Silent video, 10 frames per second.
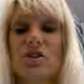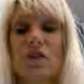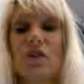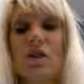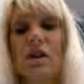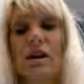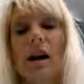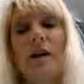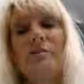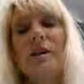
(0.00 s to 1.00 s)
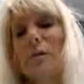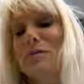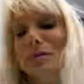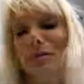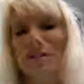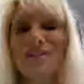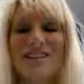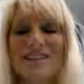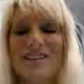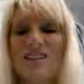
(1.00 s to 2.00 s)
So it becomes zeros.
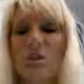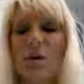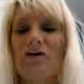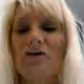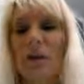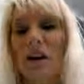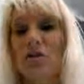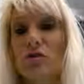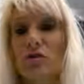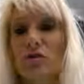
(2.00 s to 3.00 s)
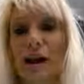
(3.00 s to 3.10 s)
So my 400s